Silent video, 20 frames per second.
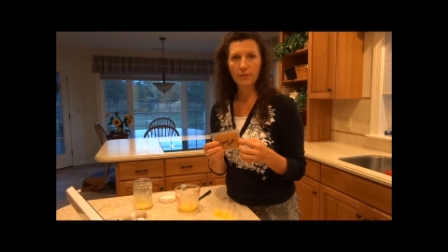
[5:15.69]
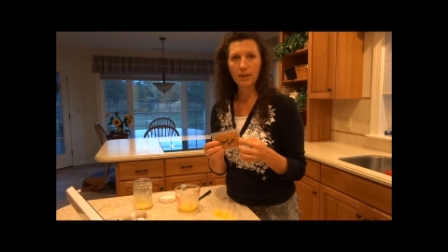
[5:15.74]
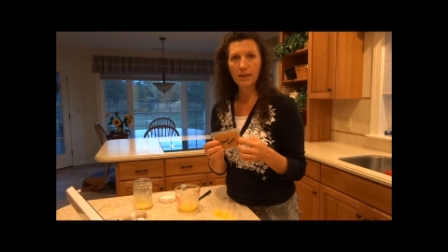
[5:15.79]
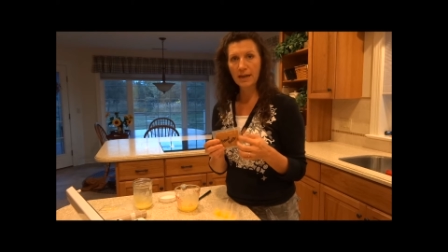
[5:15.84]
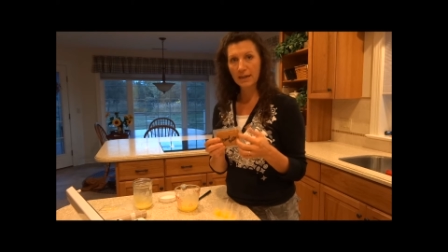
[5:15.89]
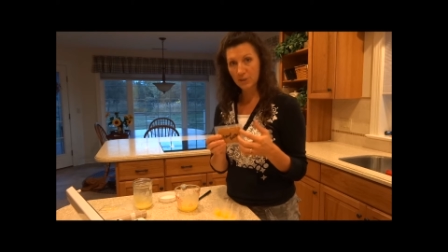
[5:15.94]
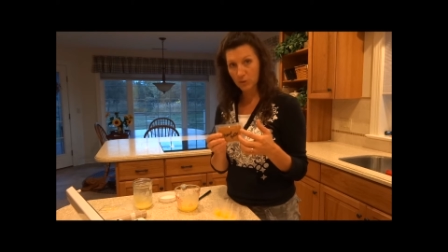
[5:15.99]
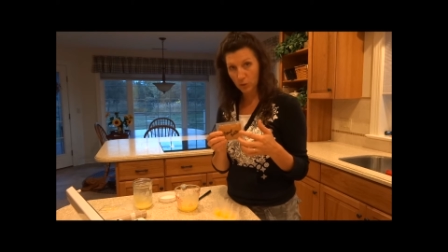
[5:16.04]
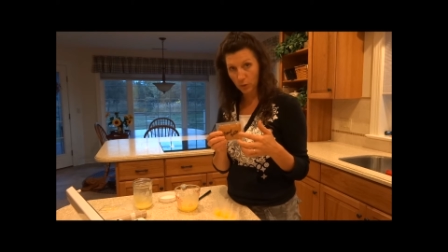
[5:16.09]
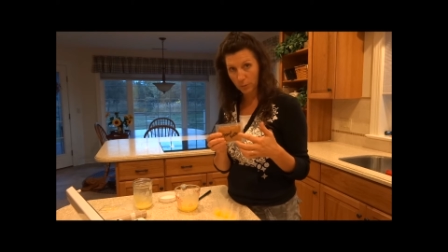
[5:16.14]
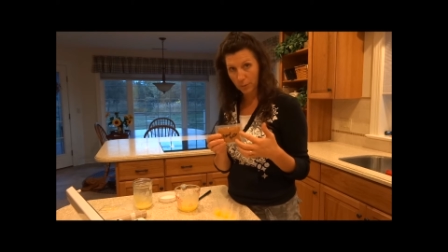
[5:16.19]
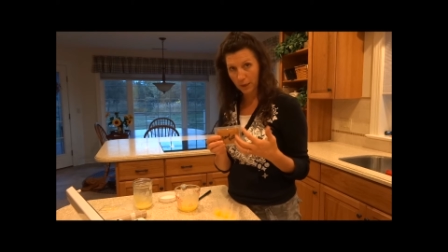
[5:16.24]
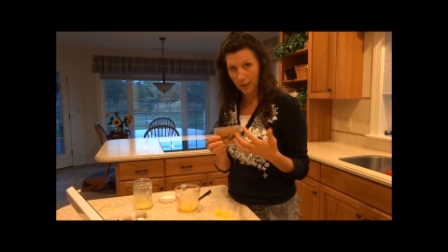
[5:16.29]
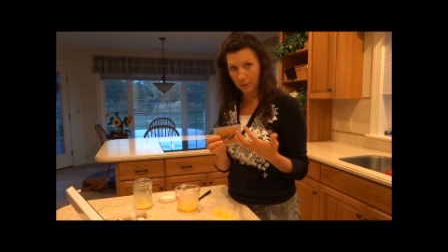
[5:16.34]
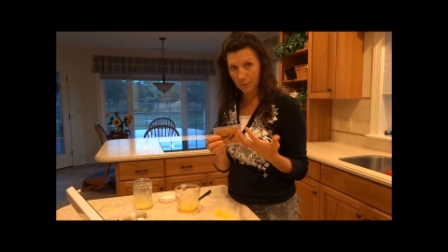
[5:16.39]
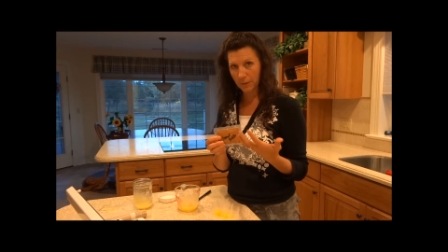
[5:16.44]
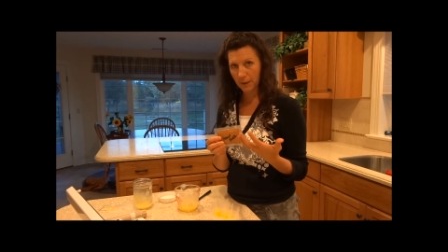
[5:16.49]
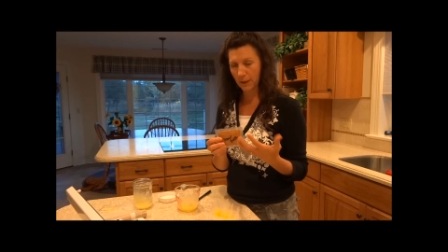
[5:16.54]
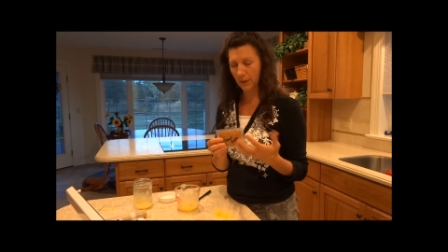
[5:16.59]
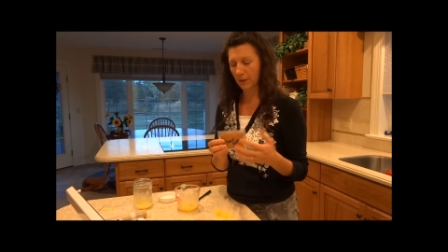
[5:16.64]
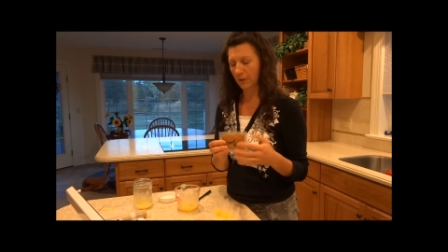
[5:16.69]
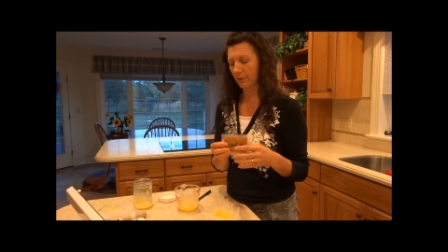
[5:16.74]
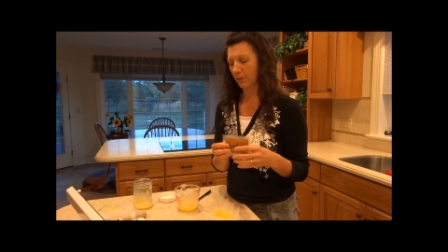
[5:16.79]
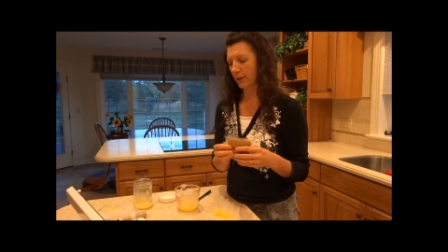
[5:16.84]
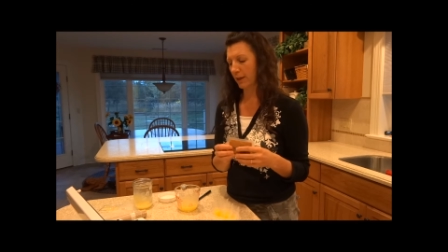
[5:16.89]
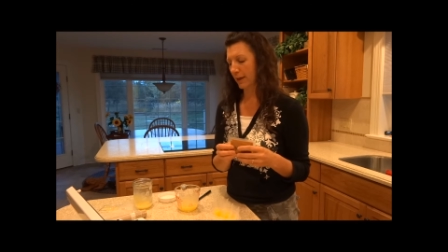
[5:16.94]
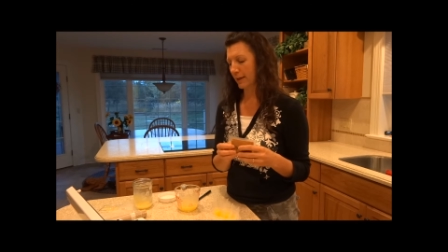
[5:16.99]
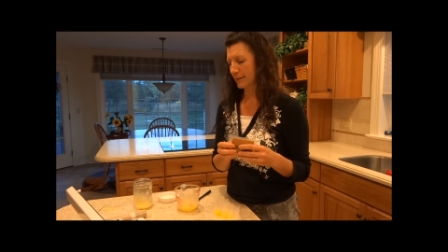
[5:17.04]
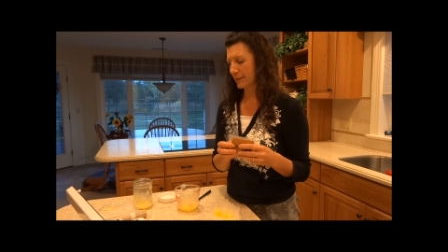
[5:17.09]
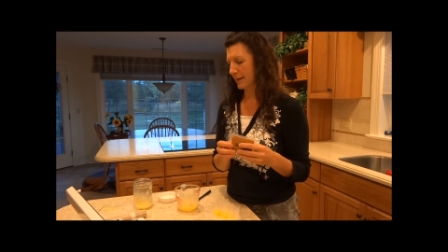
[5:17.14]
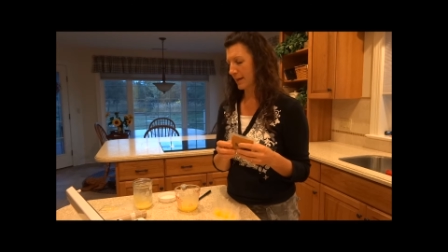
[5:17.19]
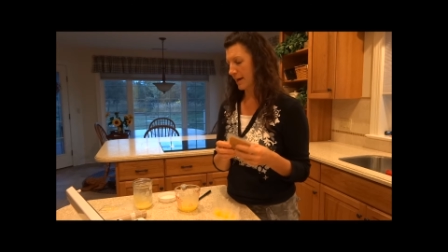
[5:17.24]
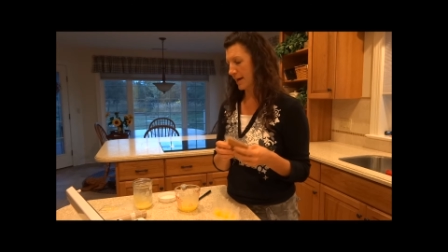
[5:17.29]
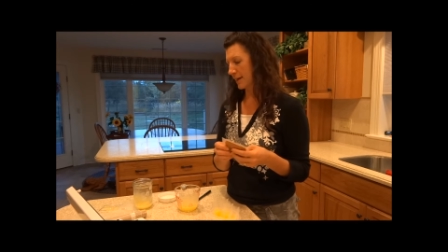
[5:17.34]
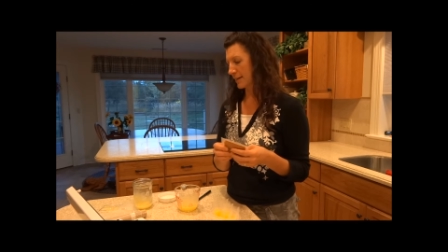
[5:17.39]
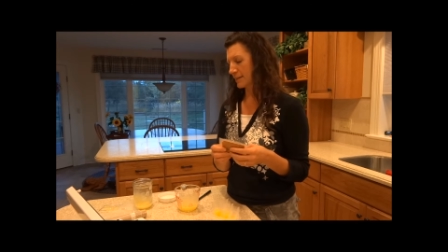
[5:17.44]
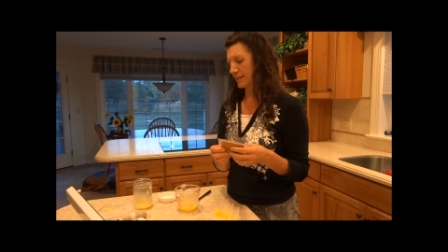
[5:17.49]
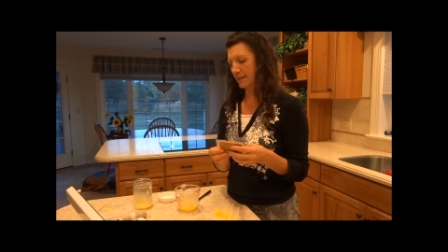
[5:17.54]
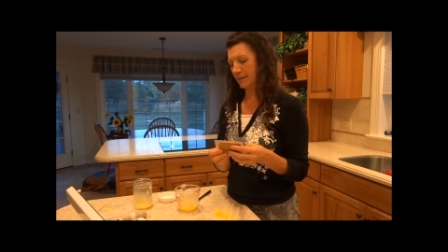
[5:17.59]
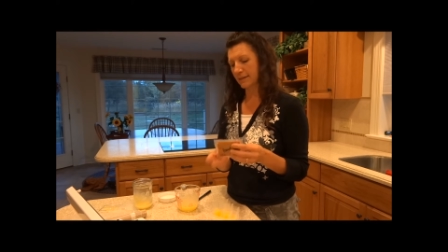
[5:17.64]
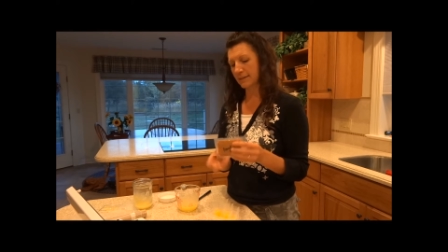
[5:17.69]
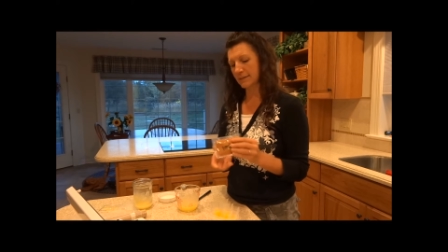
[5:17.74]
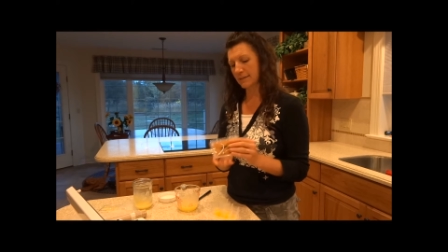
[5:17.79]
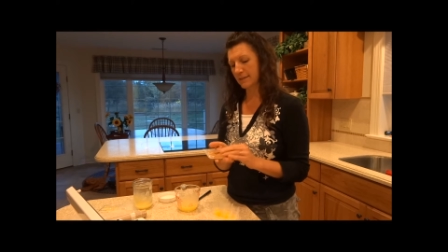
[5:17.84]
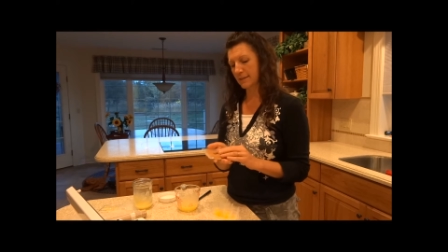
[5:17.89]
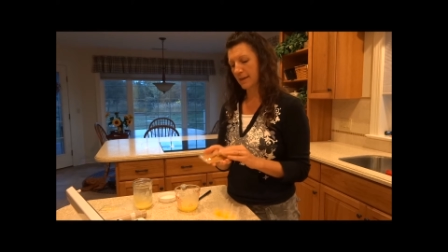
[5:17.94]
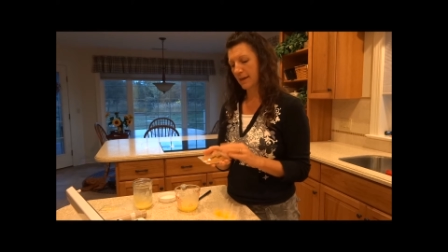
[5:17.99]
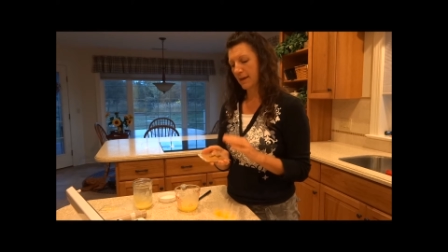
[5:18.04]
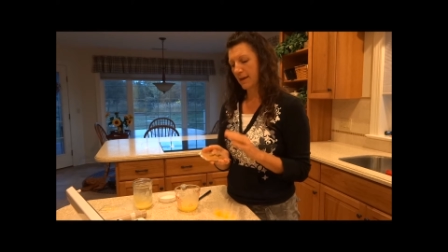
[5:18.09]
the natural peanut butter, for the antioxidants.